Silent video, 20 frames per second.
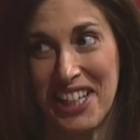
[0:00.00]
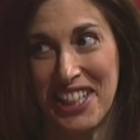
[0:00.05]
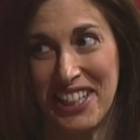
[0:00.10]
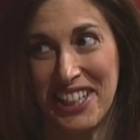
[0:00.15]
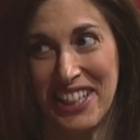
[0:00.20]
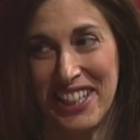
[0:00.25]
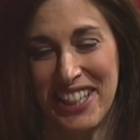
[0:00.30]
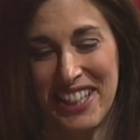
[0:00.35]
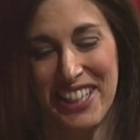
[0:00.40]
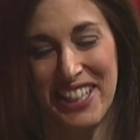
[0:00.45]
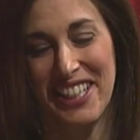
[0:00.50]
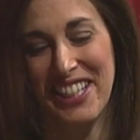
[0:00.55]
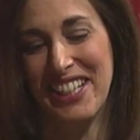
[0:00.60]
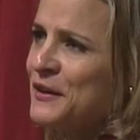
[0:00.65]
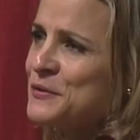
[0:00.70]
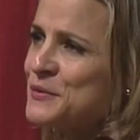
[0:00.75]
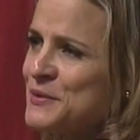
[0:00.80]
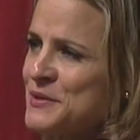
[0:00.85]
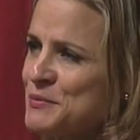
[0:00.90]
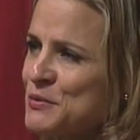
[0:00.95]
I think
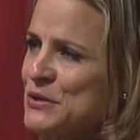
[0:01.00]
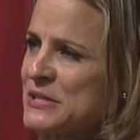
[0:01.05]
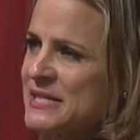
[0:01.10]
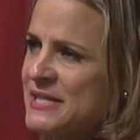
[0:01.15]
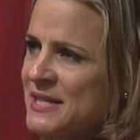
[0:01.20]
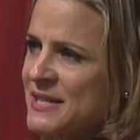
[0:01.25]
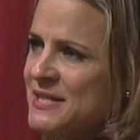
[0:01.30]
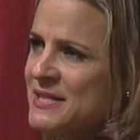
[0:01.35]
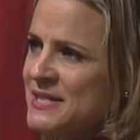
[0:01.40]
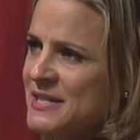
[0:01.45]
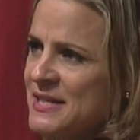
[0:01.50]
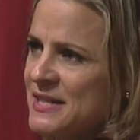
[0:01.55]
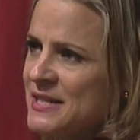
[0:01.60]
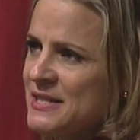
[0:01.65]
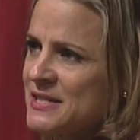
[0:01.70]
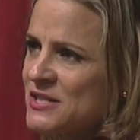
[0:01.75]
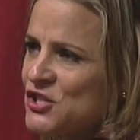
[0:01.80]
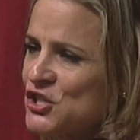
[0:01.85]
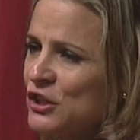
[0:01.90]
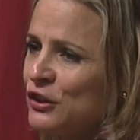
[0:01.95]
it was more
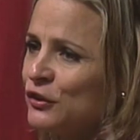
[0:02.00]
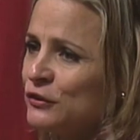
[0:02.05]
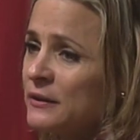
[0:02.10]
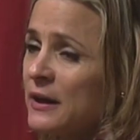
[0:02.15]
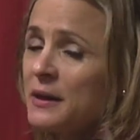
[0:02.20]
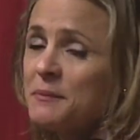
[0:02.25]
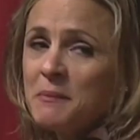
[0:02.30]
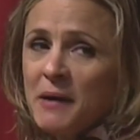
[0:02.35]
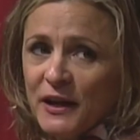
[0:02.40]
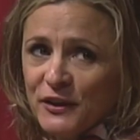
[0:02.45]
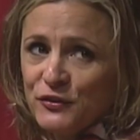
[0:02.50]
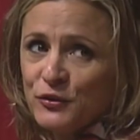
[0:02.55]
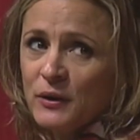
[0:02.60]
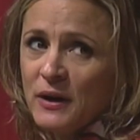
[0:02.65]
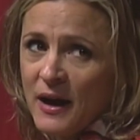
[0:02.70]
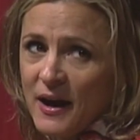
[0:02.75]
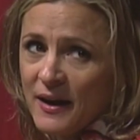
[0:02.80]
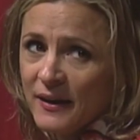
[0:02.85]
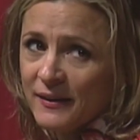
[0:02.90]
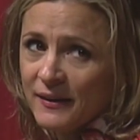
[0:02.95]
60s. She looked like Mike
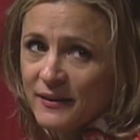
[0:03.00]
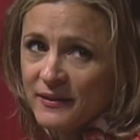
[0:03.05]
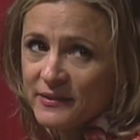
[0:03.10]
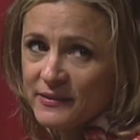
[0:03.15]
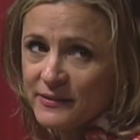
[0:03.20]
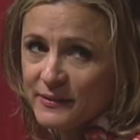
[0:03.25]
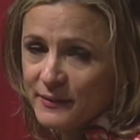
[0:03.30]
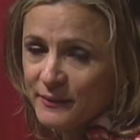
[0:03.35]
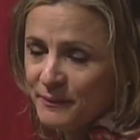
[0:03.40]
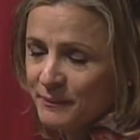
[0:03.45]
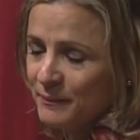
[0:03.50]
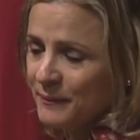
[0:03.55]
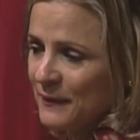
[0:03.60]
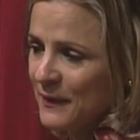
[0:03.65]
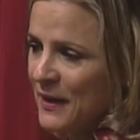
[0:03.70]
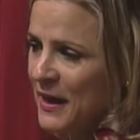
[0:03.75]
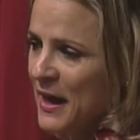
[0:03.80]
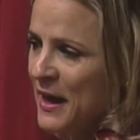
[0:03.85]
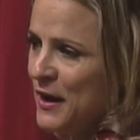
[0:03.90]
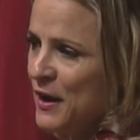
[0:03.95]
Dukakis.
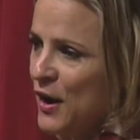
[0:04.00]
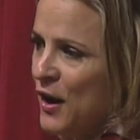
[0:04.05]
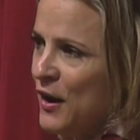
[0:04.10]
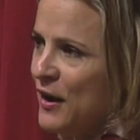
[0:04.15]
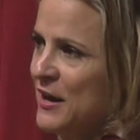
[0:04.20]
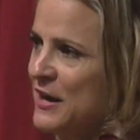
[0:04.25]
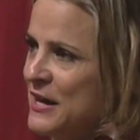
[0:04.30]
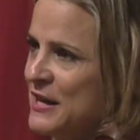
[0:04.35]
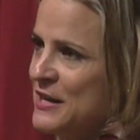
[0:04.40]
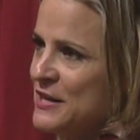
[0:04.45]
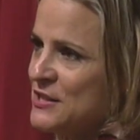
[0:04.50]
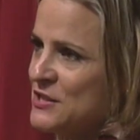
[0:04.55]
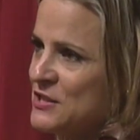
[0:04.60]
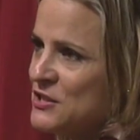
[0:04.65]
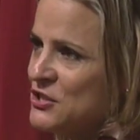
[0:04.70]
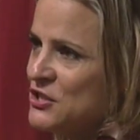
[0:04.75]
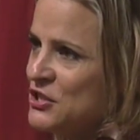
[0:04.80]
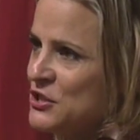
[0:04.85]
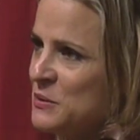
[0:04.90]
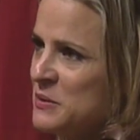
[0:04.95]
And
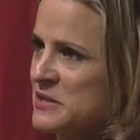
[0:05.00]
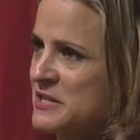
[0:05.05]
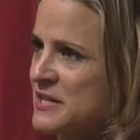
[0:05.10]
she was